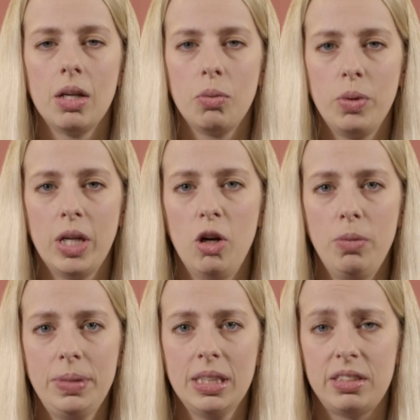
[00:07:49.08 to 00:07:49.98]
We
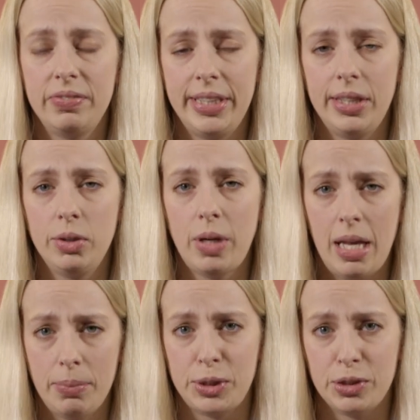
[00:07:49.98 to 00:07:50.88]
hope this video
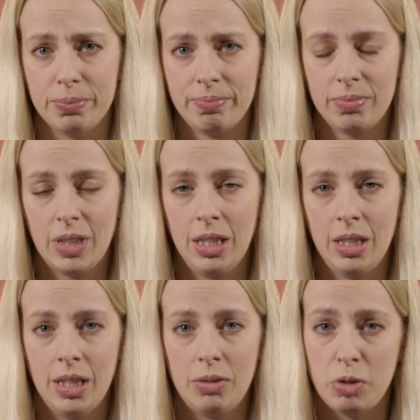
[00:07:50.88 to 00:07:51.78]
helps you.
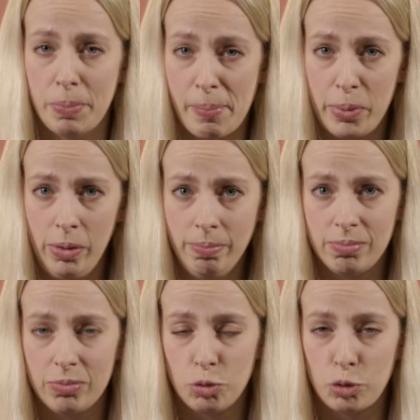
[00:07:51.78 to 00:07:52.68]
Remember,
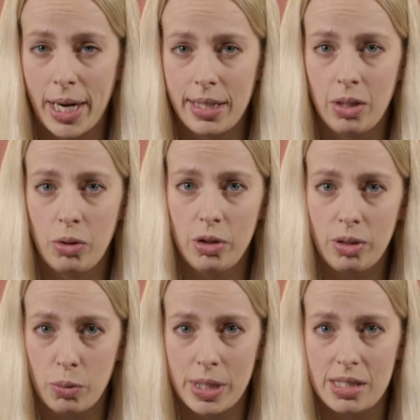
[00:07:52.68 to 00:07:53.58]
writing
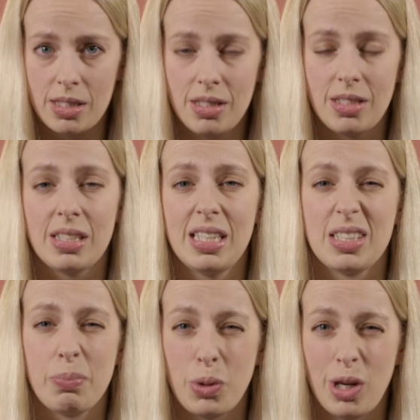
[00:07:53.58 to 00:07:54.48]
good questions is
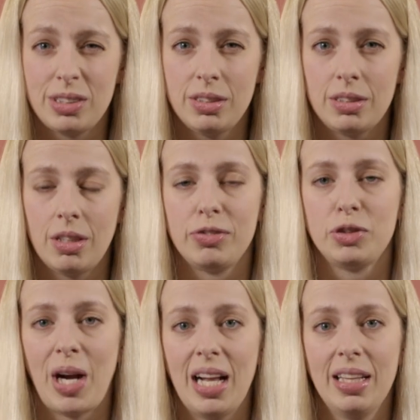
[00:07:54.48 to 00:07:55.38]
a process of
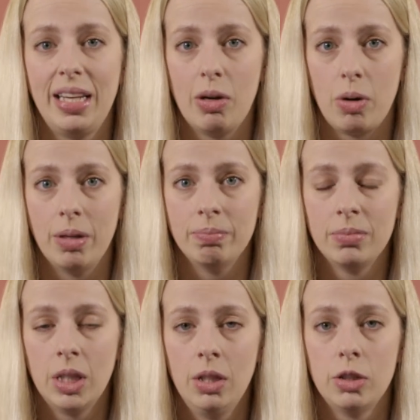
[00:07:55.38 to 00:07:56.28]
trial and error.
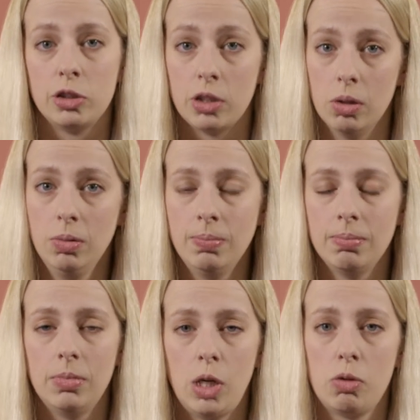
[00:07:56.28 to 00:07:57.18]
So,
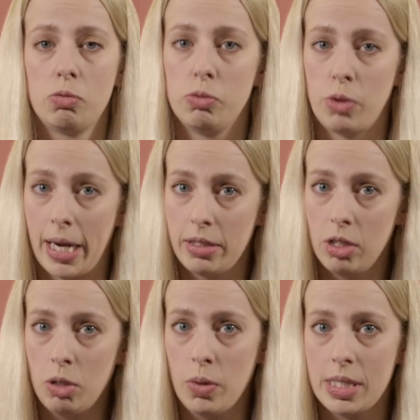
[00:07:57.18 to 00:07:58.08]
write
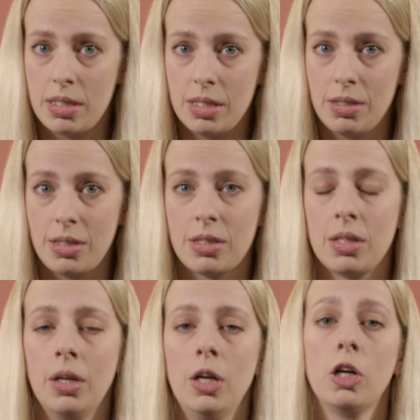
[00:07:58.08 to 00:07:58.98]
your questions,
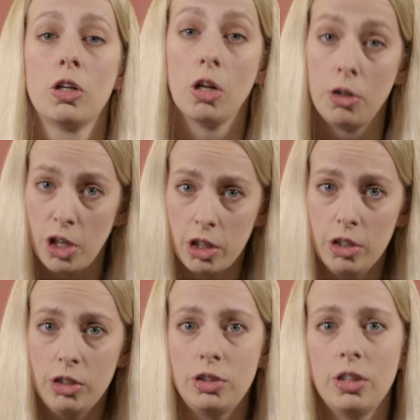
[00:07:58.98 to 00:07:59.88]
conduct
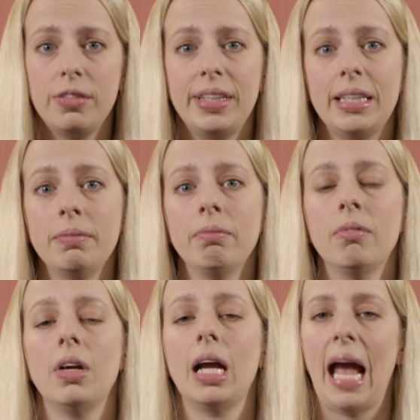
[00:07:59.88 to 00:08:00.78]
your survey,
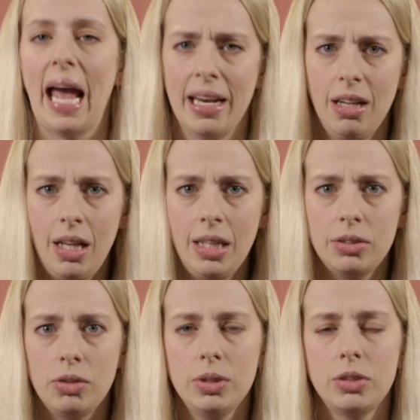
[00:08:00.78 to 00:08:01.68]
analyze
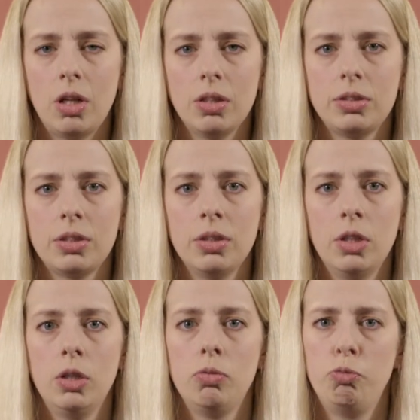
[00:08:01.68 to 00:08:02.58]
your results,
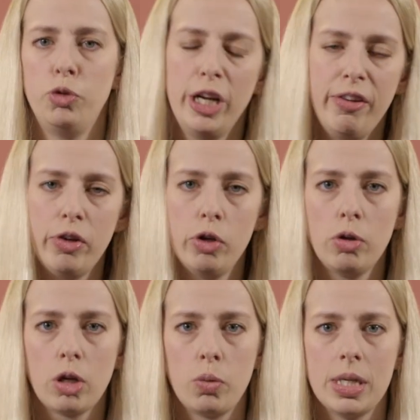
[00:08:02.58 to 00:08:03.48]
review
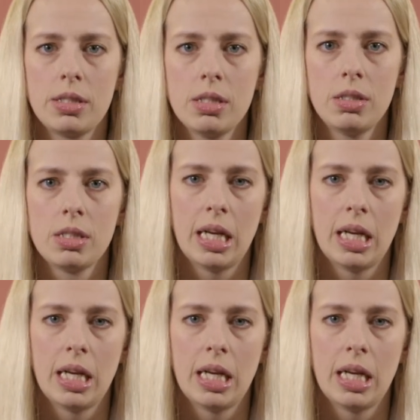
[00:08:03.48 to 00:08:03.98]
your questions,